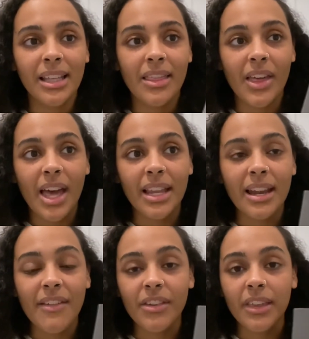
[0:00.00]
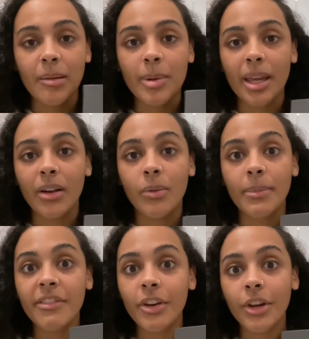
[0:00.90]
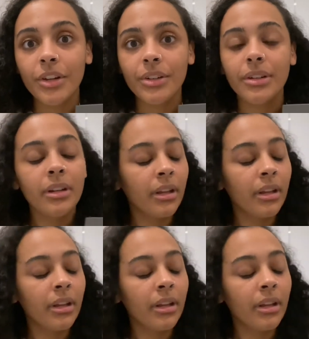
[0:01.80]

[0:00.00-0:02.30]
than everything being on my phone.